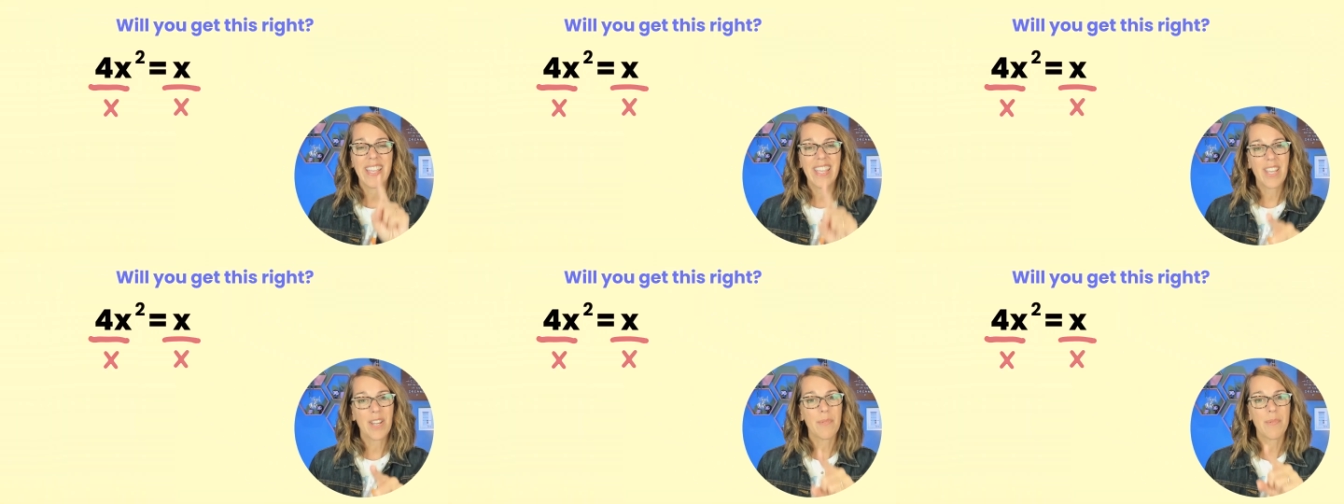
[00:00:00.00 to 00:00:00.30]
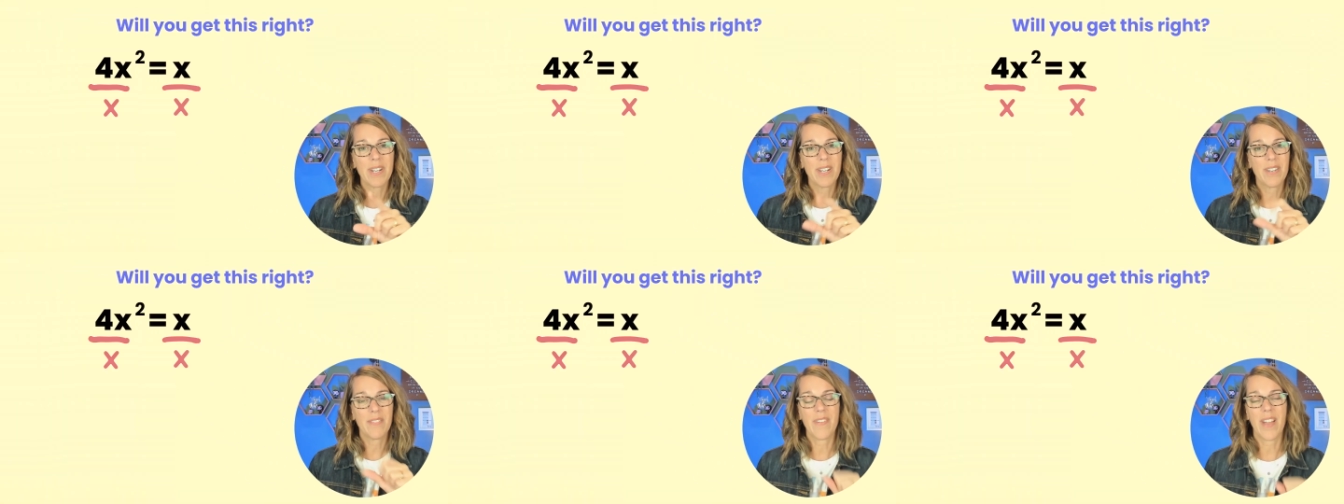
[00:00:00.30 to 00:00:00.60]
Here
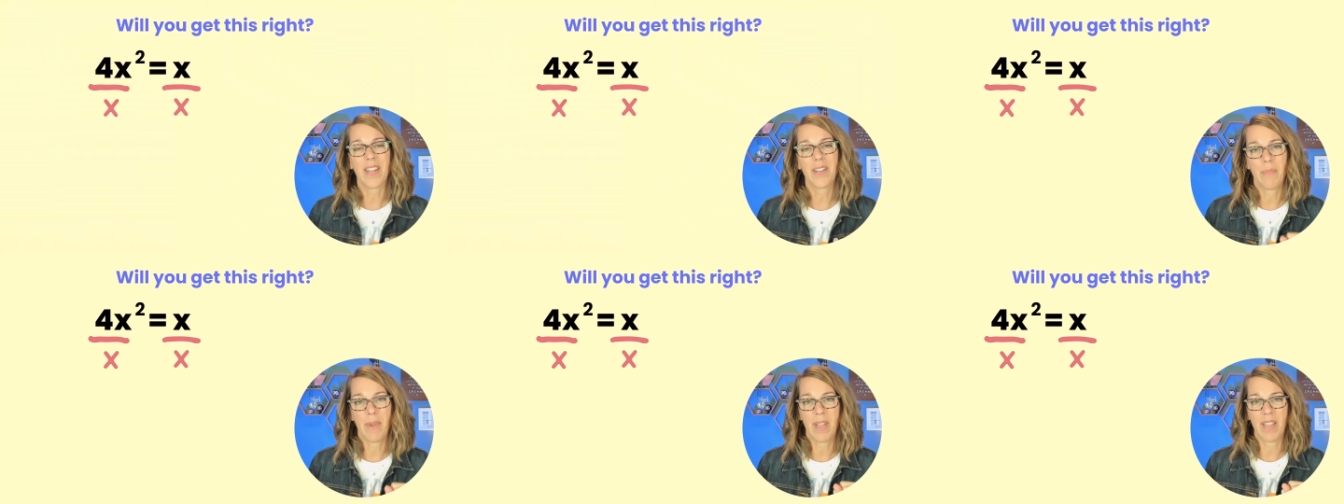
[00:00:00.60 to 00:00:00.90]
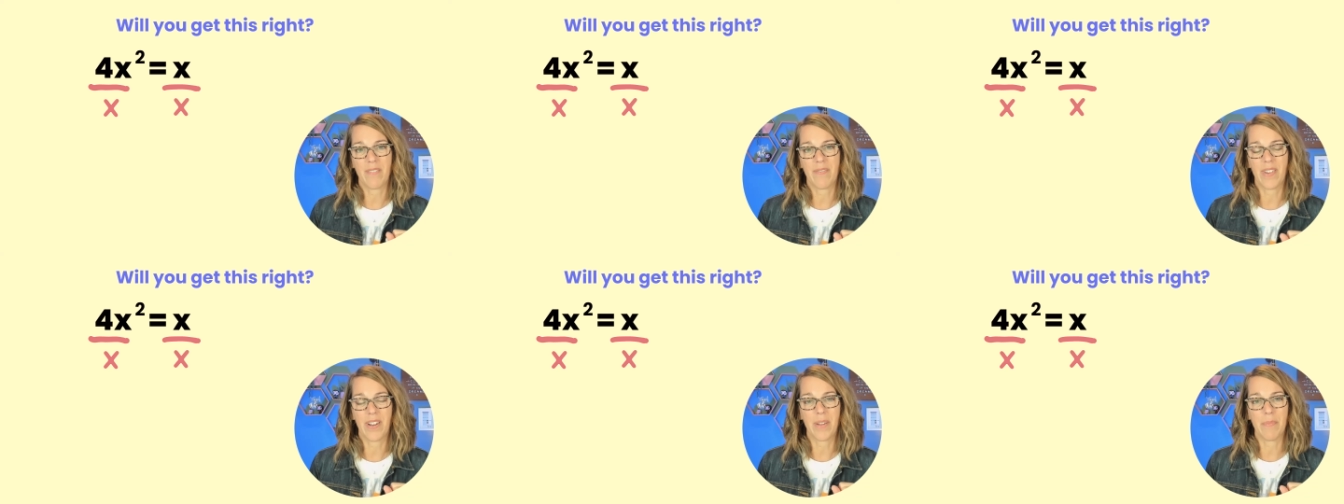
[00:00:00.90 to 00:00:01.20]
we divided by
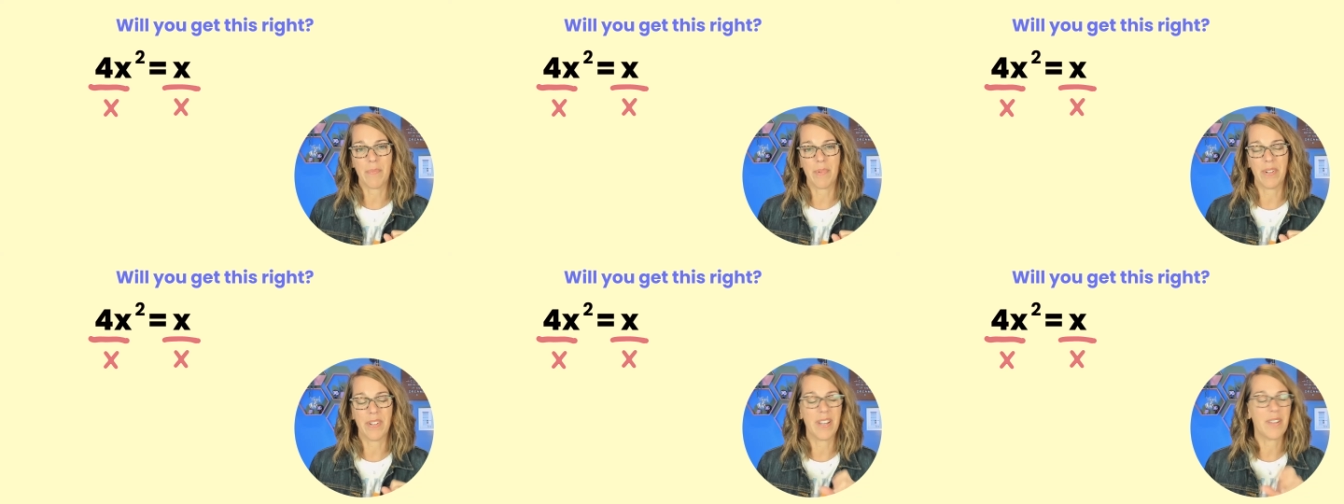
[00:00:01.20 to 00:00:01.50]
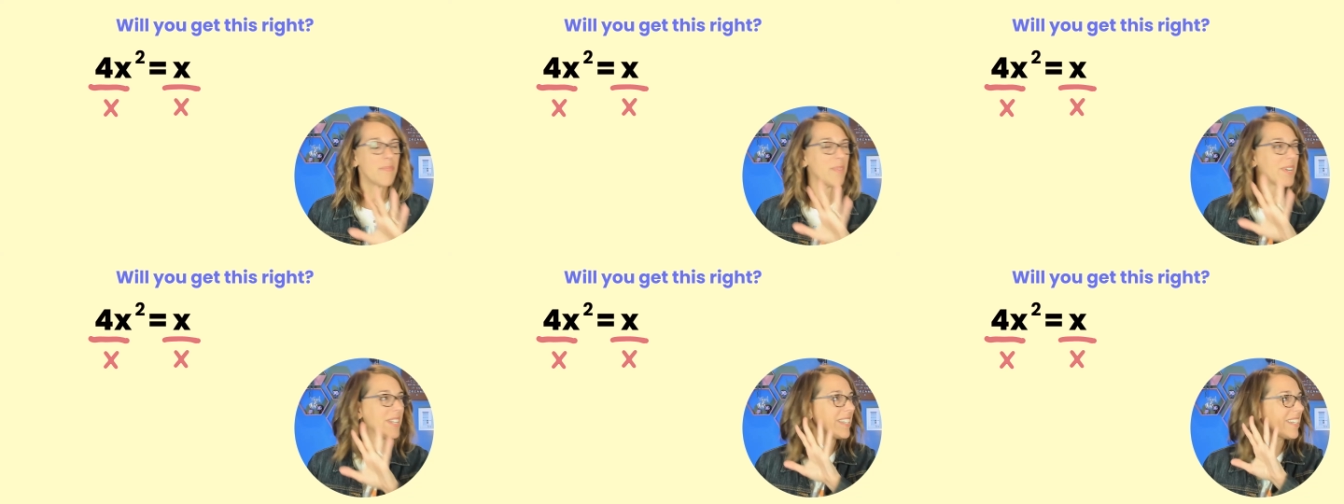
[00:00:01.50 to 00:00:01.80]
a variable,
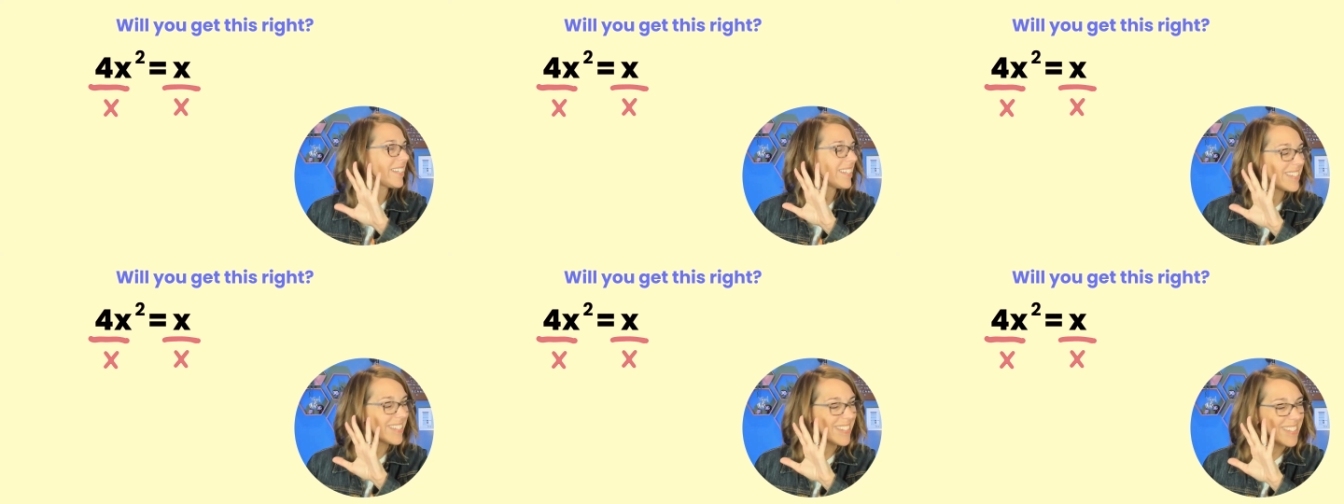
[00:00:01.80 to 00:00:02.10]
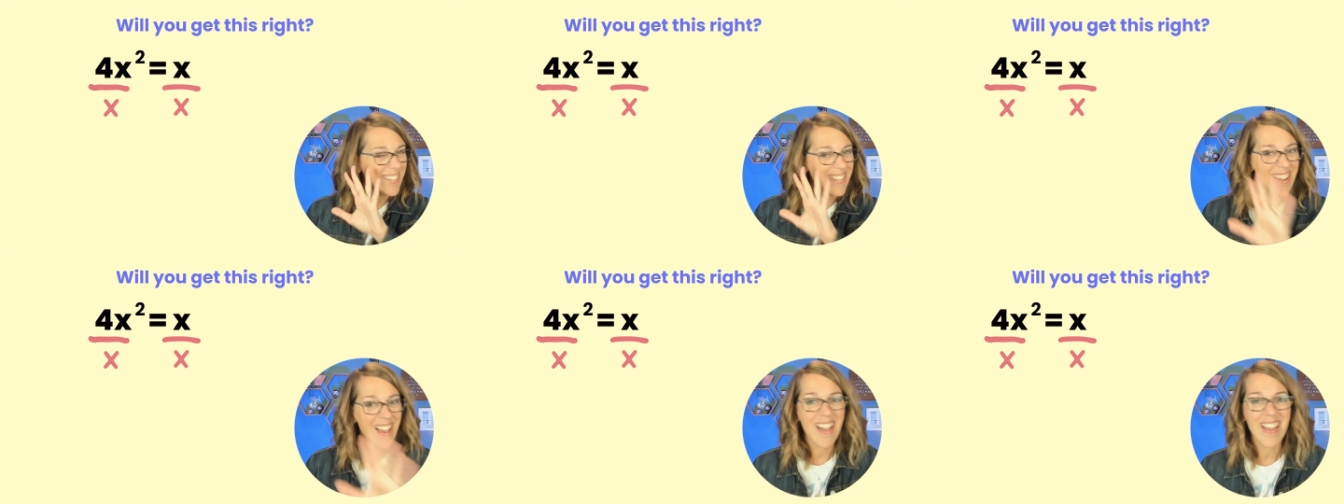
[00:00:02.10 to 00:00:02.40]
and we did
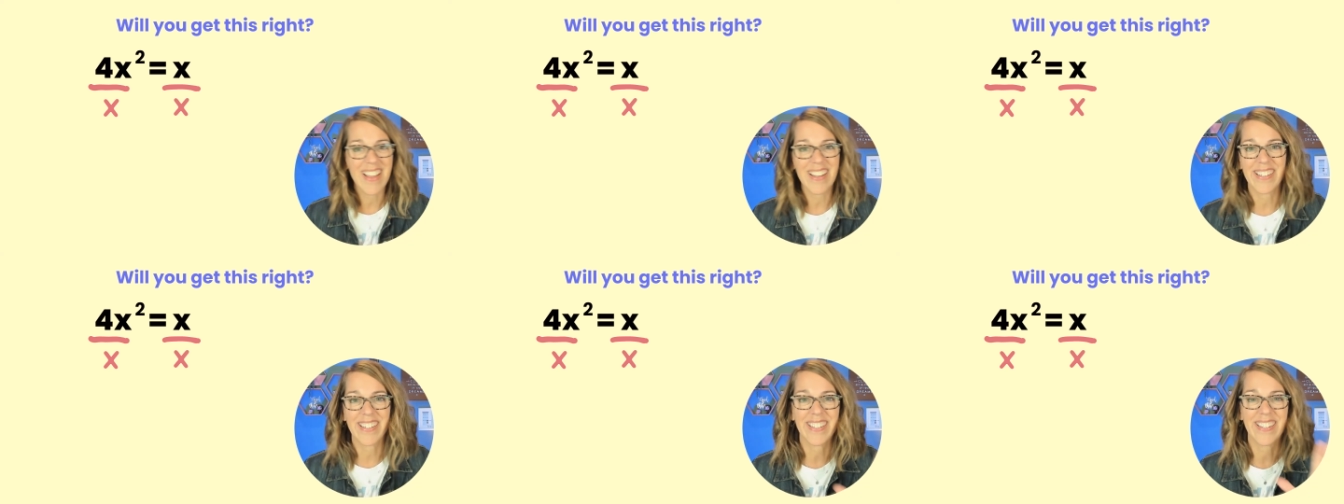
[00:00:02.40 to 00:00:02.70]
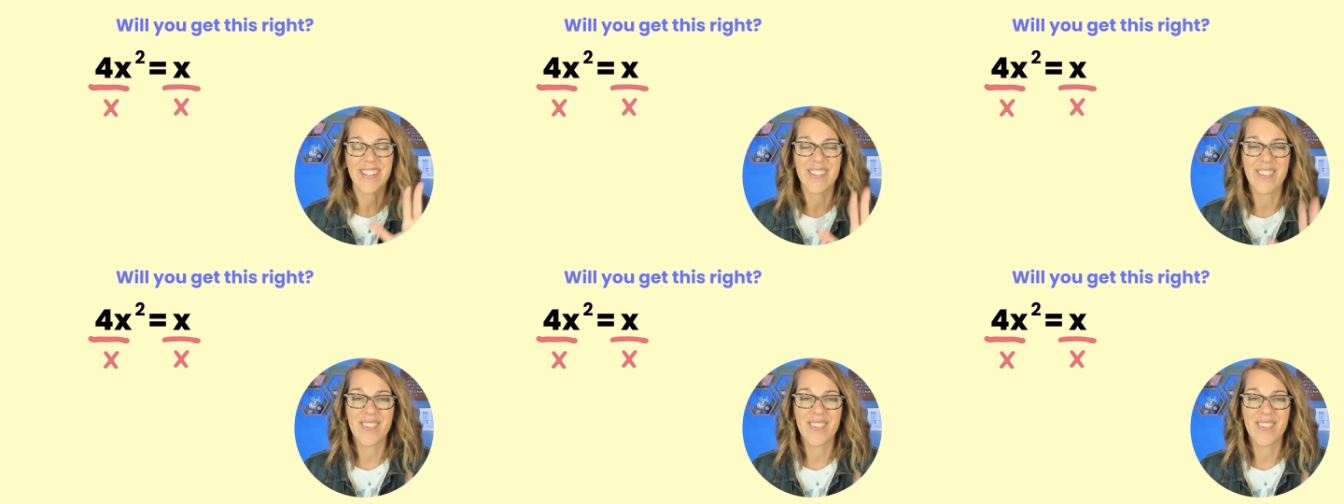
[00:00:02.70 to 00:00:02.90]
not